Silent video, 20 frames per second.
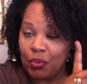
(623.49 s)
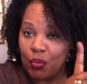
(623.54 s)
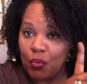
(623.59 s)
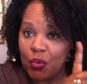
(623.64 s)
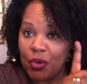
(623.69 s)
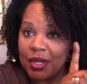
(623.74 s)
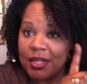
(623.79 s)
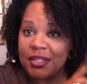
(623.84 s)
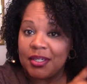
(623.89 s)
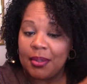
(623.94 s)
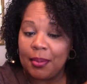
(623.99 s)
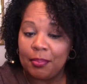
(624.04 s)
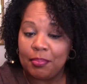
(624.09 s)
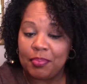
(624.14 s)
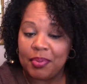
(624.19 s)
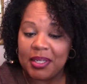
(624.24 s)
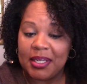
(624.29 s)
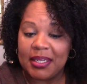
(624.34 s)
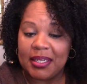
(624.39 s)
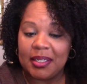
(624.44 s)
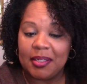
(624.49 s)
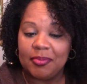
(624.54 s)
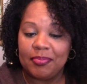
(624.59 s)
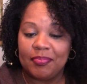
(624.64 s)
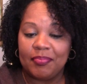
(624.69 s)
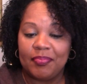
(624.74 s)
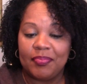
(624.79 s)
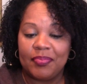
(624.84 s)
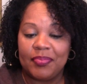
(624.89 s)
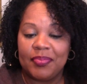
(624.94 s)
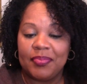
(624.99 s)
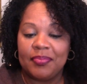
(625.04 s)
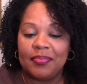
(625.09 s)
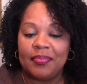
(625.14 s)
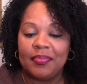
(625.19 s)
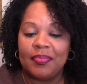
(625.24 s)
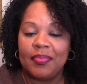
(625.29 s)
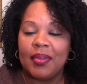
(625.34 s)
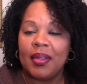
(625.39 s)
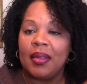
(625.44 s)
1B.
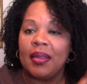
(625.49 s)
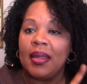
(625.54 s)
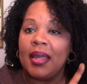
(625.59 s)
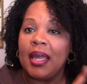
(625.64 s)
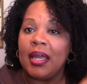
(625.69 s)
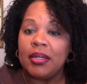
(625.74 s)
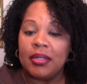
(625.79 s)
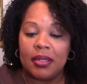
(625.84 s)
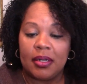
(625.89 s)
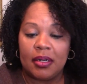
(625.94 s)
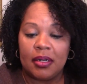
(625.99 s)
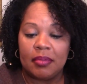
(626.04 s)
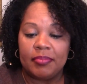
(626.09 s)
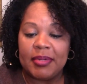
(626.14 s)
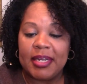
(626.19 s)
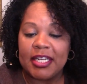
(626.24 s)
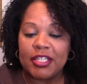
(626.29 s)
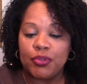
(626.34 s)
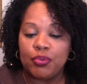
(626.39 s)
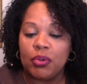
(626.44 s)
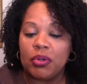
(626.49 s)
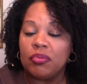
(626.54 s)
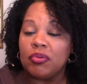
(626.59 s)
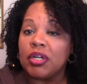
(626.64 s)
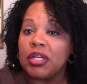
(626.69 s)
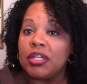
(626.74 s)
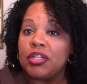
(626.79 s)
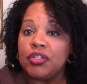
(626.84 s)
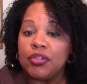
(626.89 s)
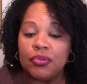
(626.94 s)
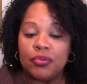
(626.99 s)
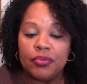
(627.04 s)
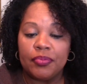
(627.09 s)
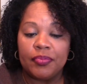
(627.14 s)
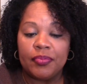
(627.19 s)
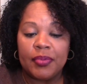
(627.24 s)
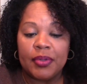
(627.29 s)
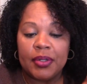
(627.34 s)
And next week we're going to do